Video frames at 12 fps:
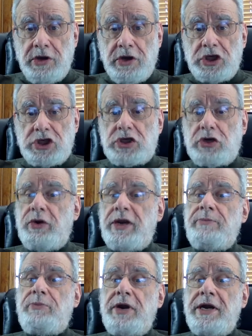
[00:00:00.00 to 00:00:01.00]

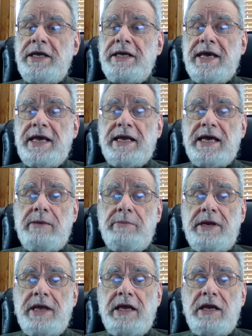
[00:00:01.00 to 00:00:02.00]
Screen printing can
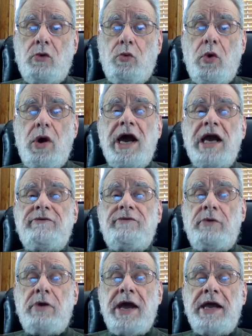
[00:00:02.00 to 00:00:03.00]
accommodate a wide
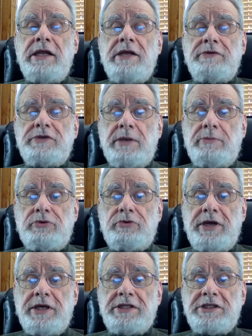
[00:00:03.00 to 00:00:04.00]
variety of
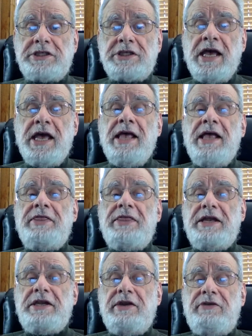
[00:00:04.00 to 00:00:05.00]
substrates
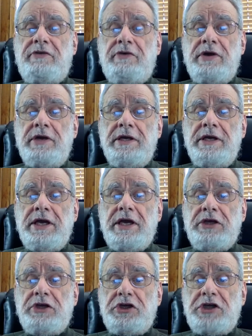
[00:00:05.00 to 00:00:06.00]
that differ in
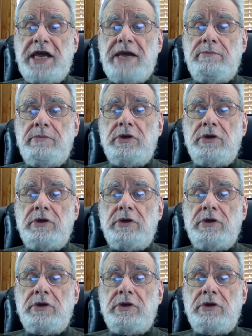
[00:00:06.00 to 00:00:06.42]
shape,